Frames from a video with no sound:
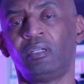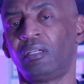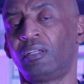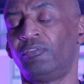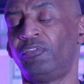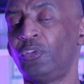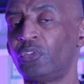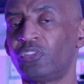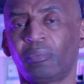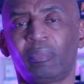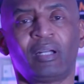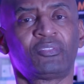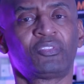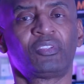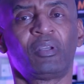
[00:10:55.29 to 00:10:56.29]
confused
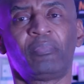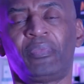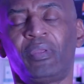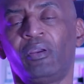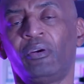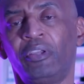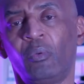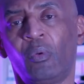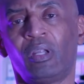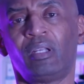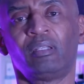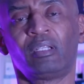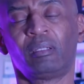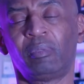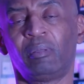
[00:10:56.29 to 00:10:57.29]
about something or you want a
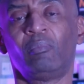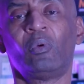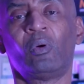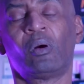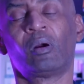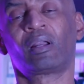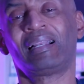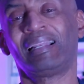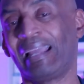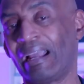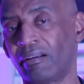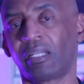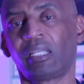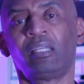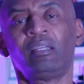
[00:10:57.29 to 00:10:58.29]
little bit more
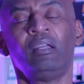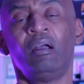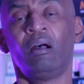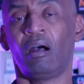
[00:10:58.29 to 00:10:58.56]
clarity